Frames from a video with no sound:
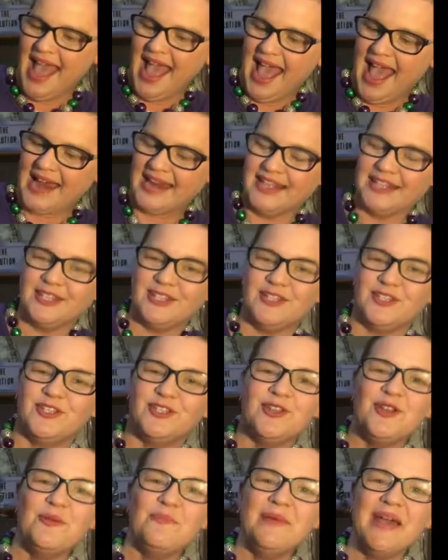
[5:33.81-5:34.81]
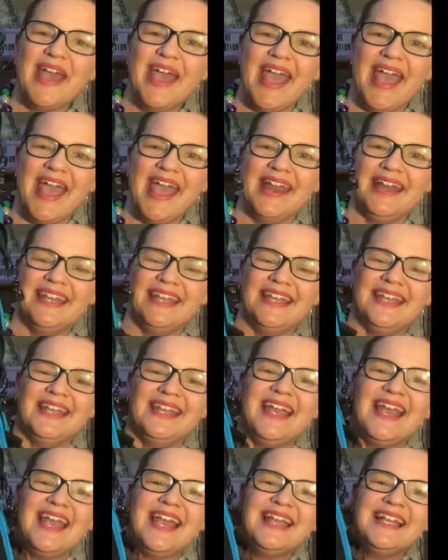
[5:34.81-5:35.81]
and it's super
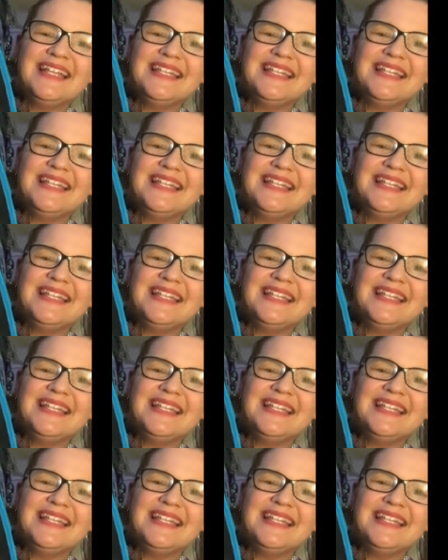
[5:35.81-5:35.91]
handy